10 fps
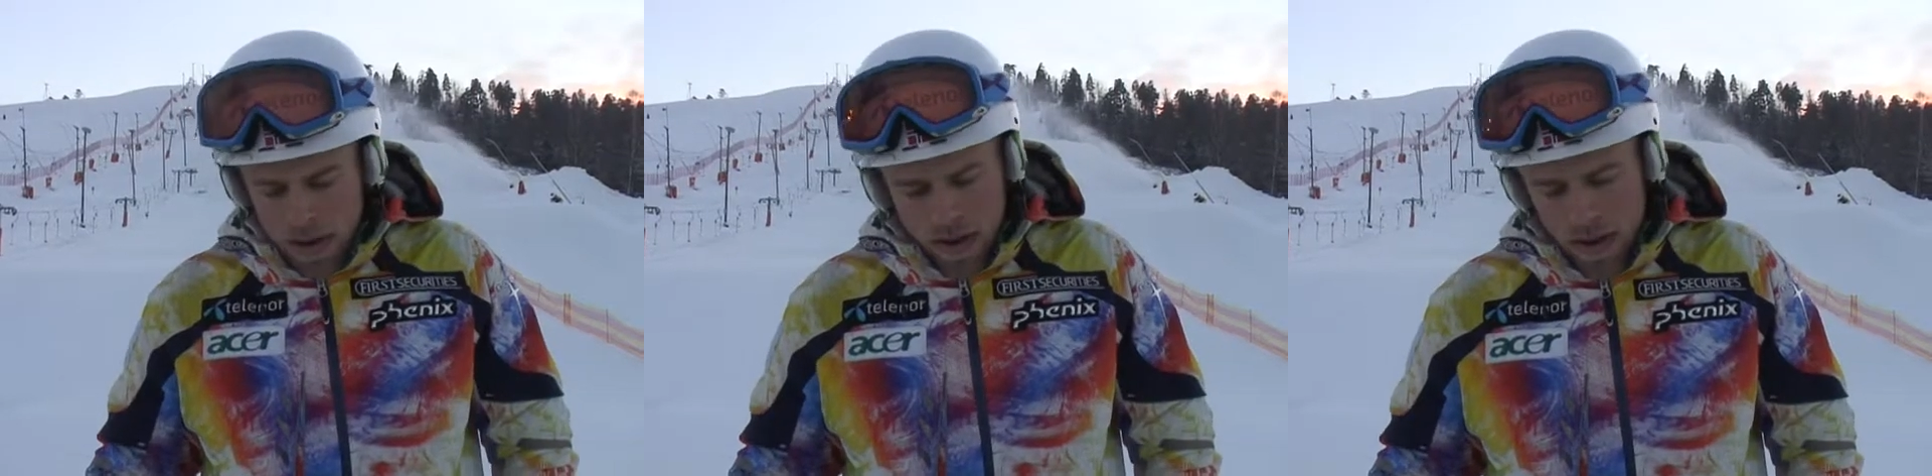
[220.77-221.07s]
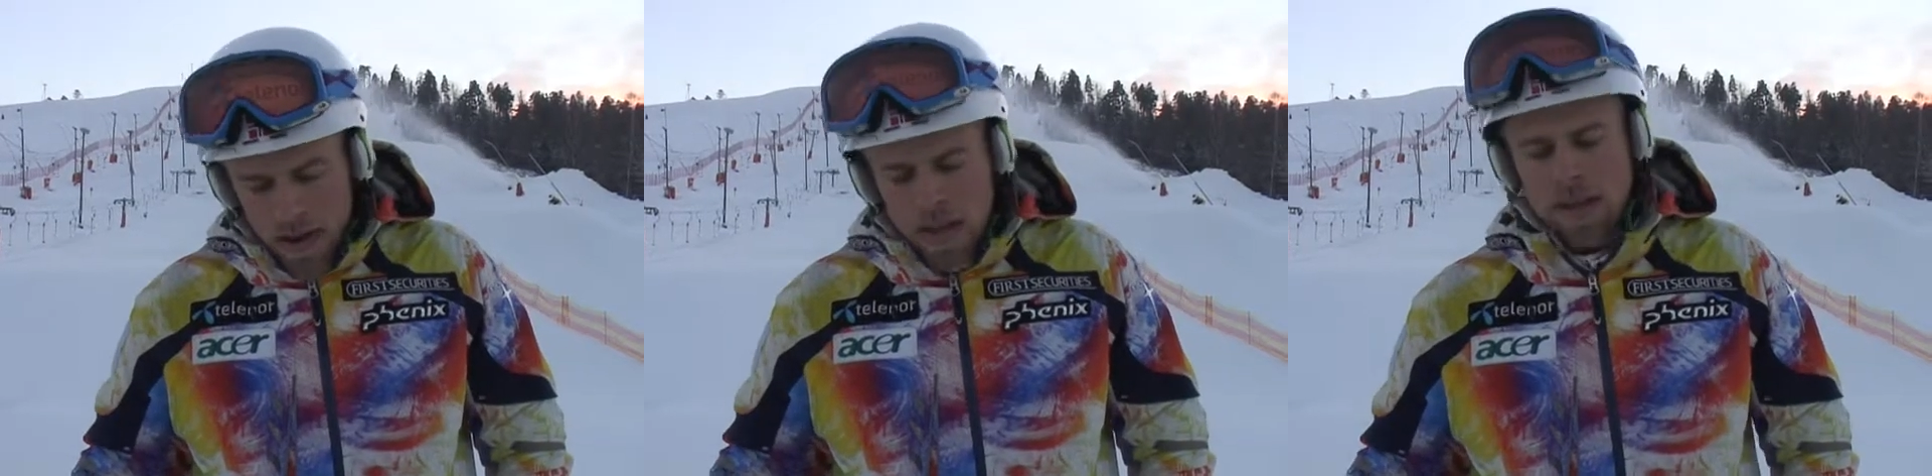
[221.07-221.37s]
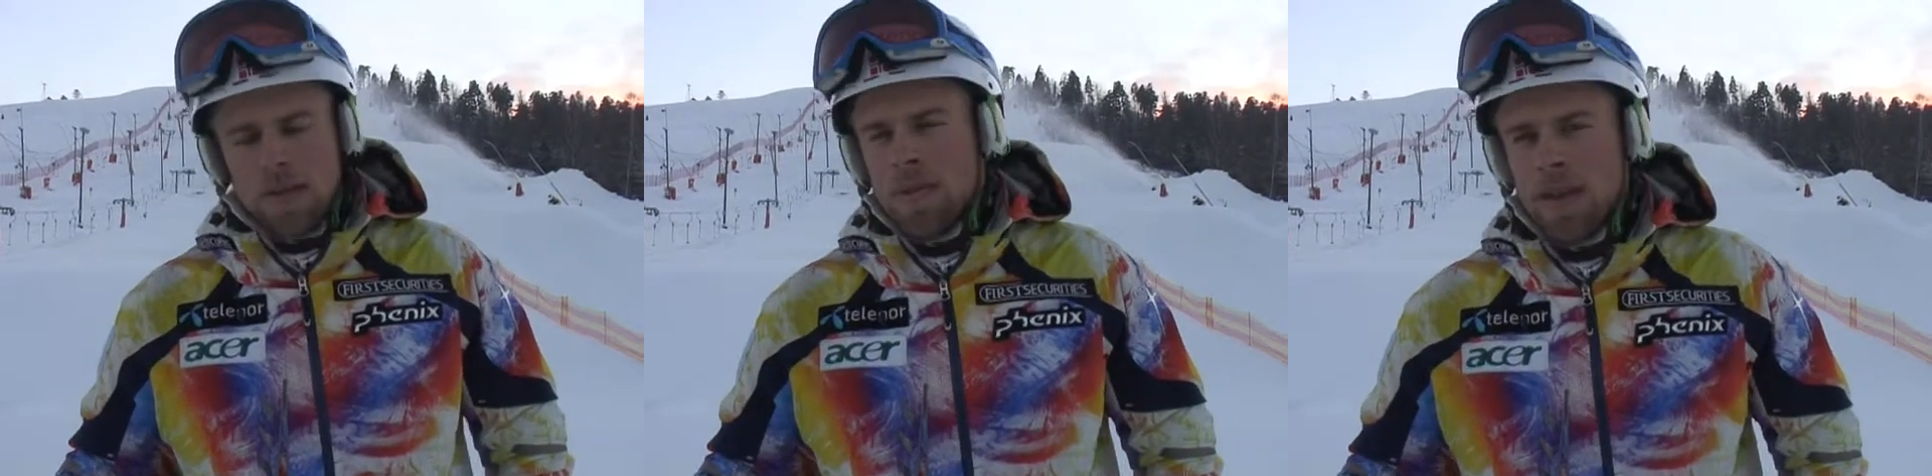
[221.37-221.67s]

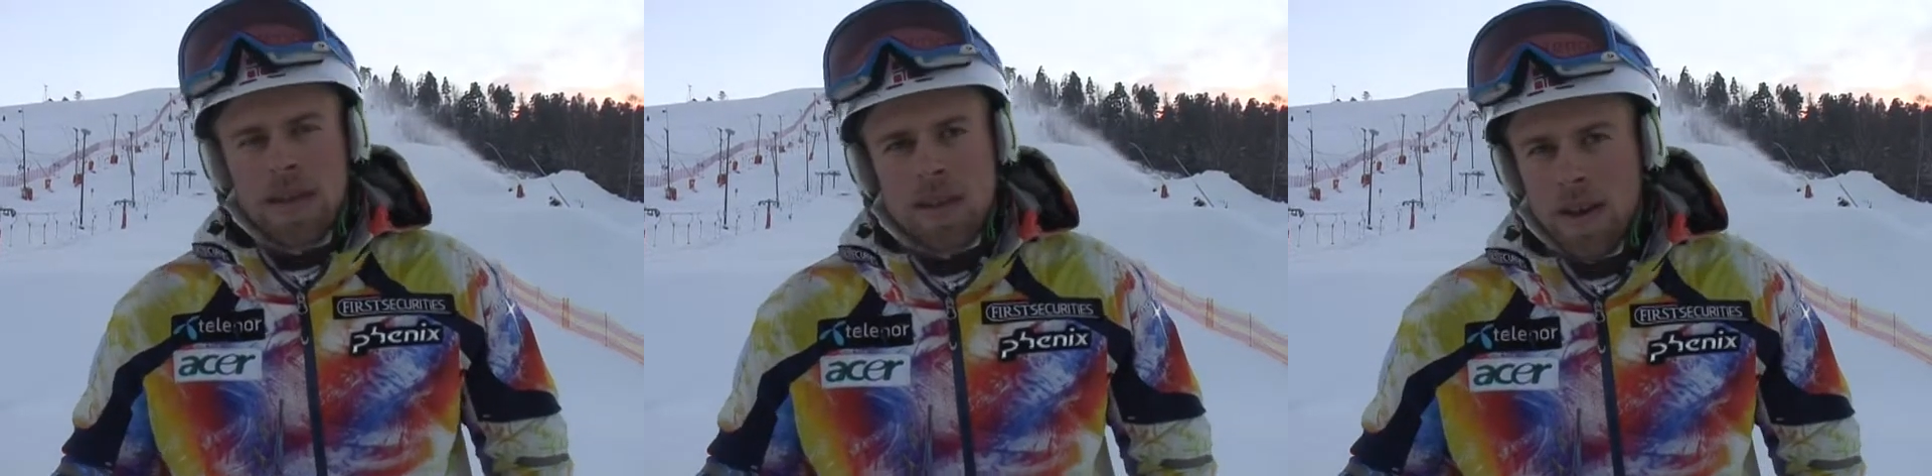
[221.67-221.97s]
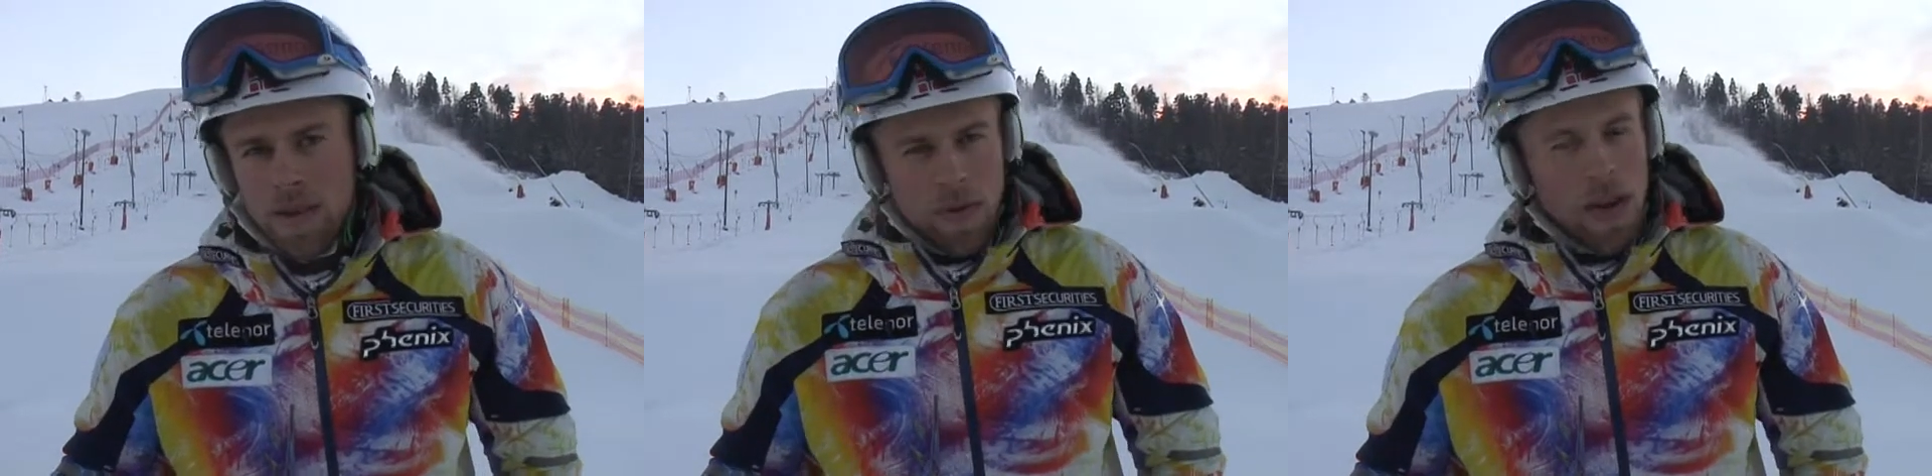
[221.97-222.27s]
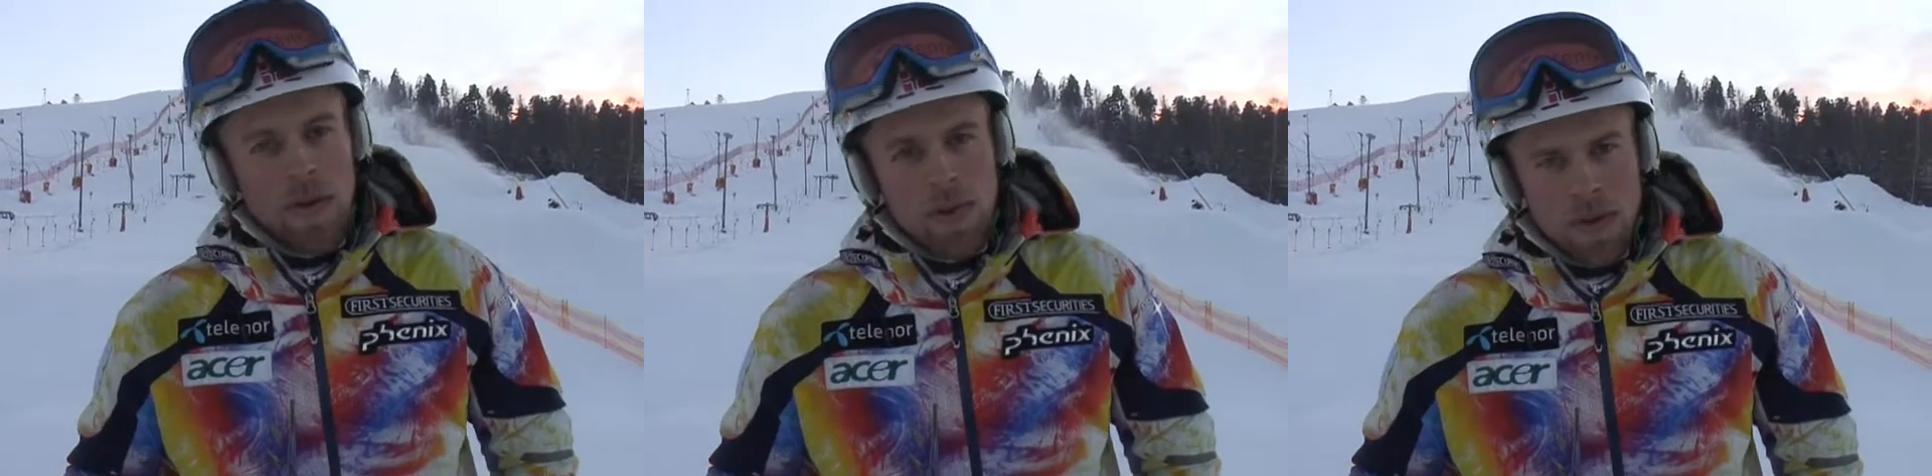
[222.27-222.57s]
need it kind of in
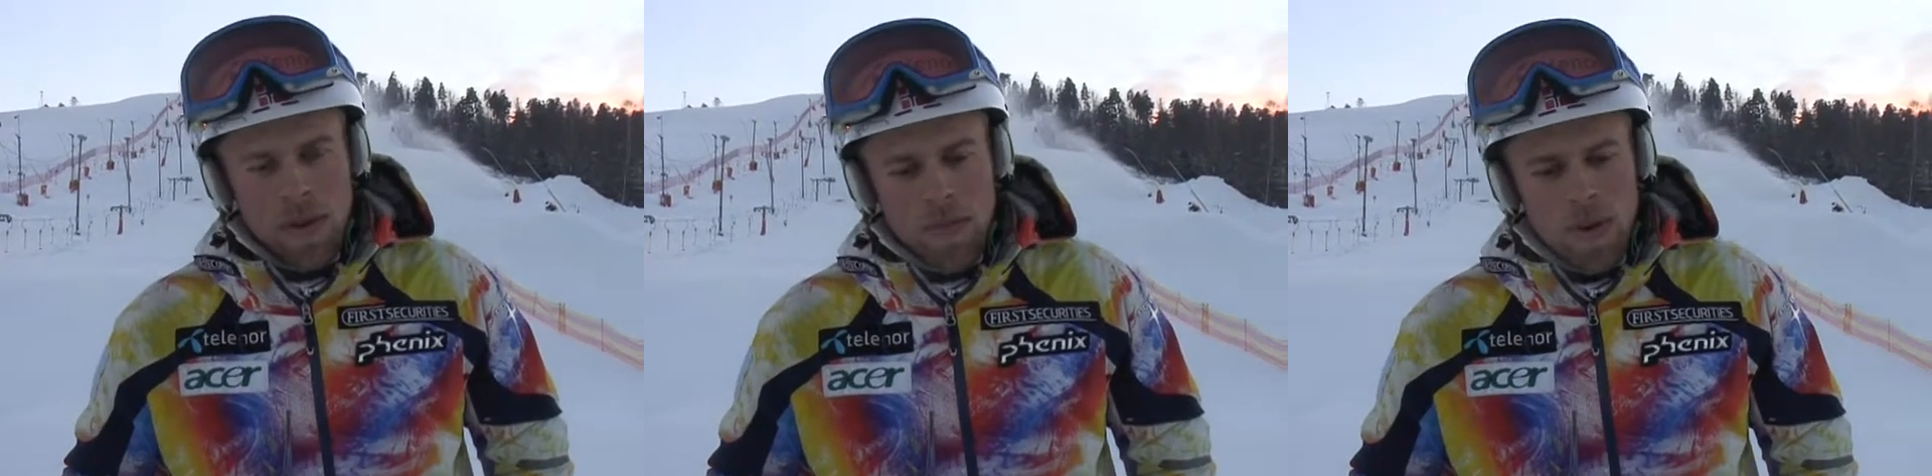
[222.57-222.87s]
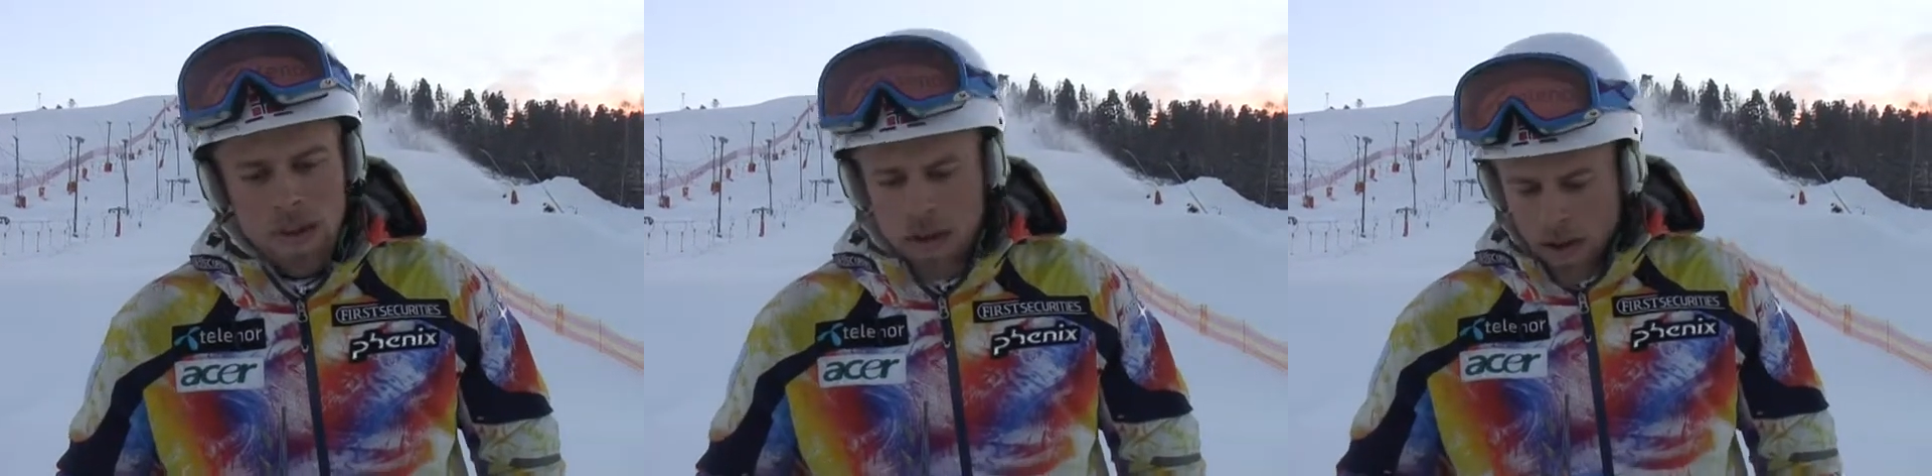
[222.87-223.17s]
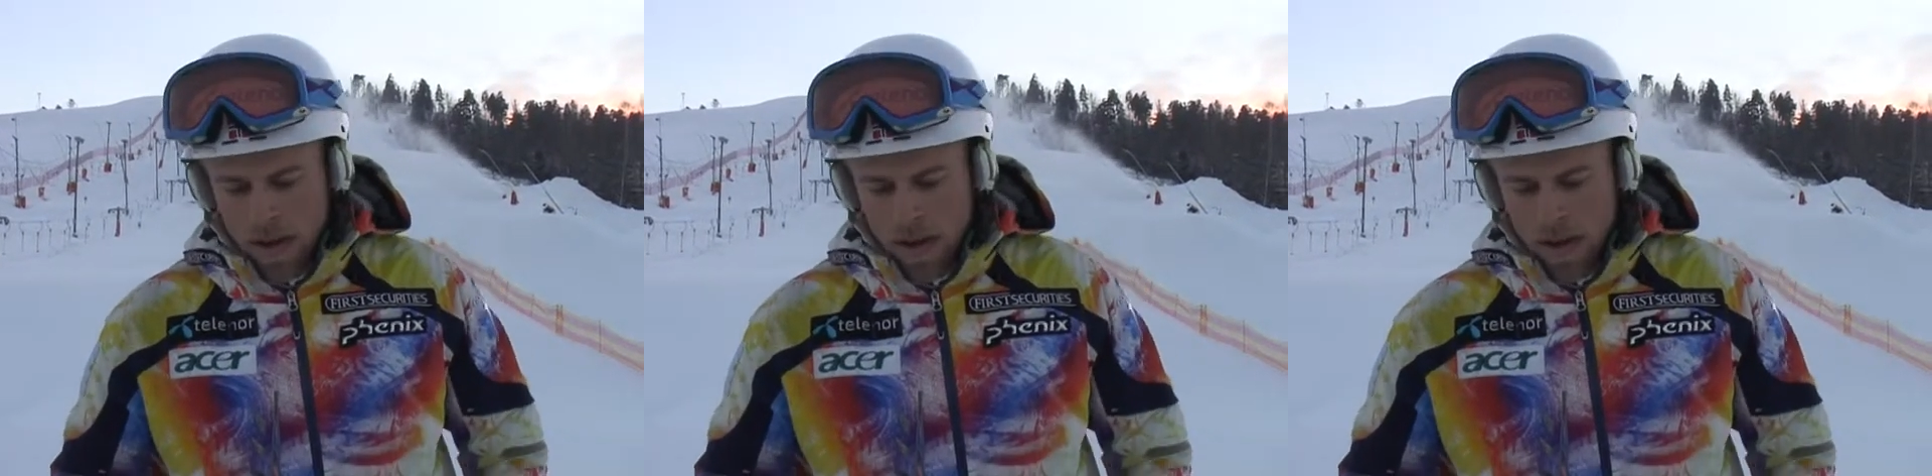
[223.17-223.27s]
every turn, but